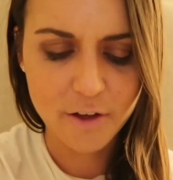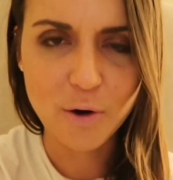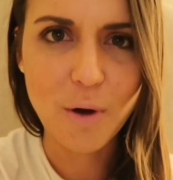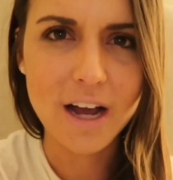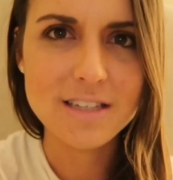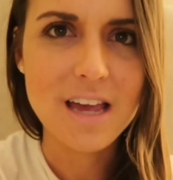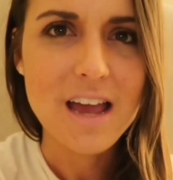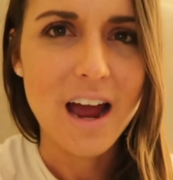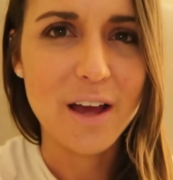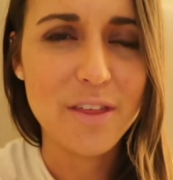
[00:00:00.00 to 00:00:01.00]
Otherwise,
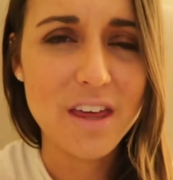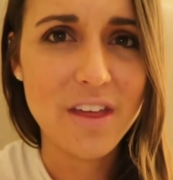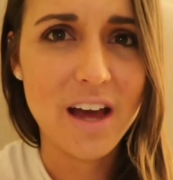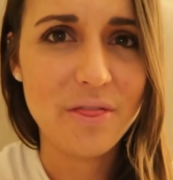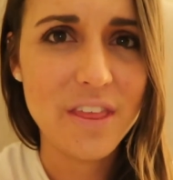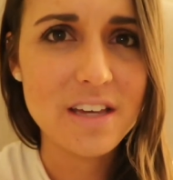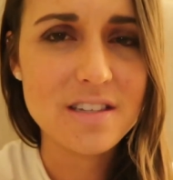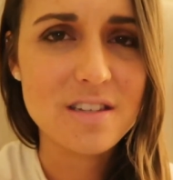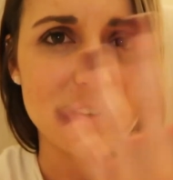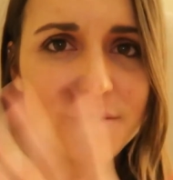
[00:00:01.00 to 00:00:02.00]
I think that
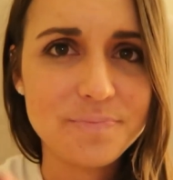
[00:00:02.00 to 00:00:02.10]
this